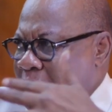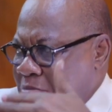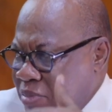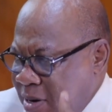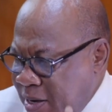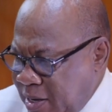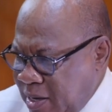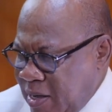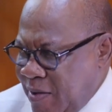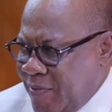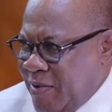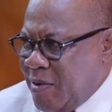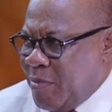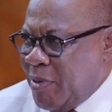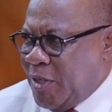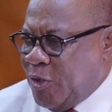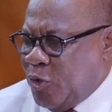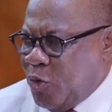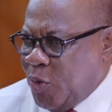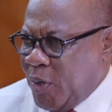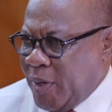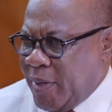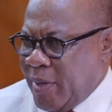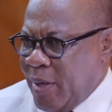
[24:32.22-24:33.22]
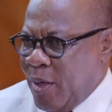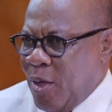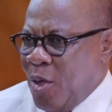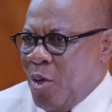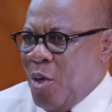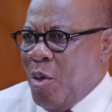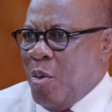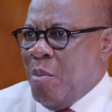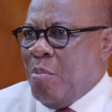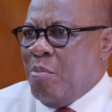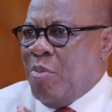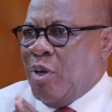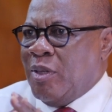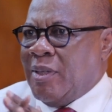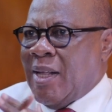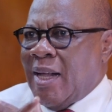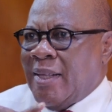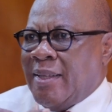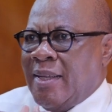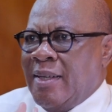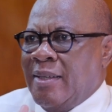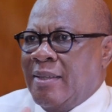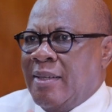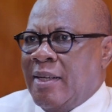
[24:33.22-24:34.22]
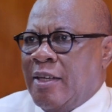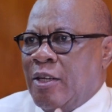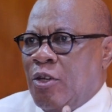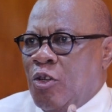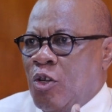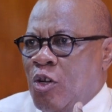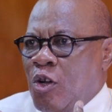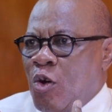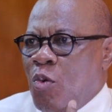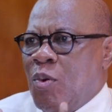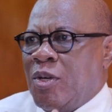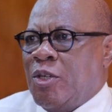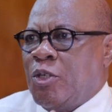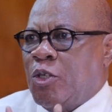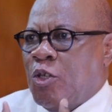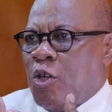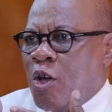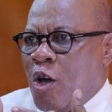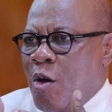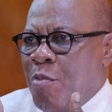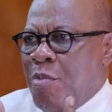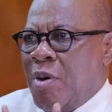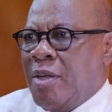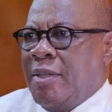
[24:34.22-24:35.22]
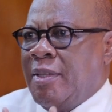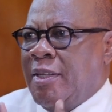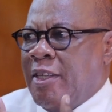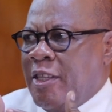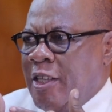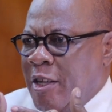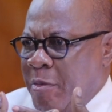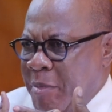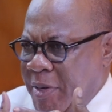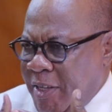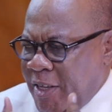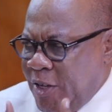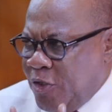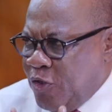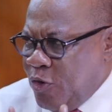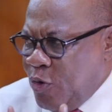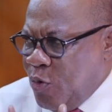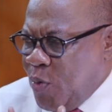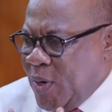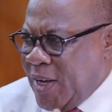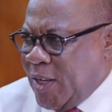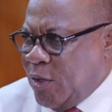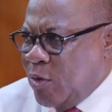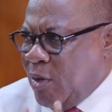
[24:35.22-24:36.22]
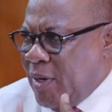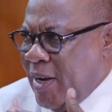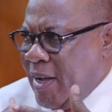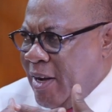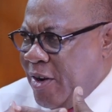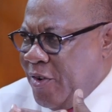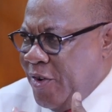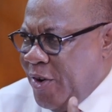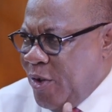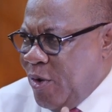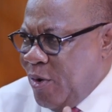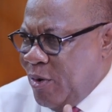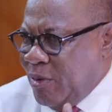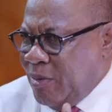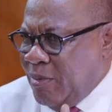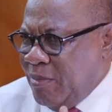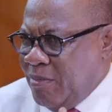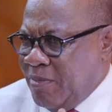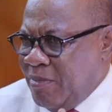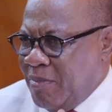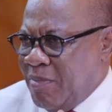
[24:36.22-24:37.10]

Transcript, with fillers: bring everybody together. But I think the lowest common denominator we can all agree on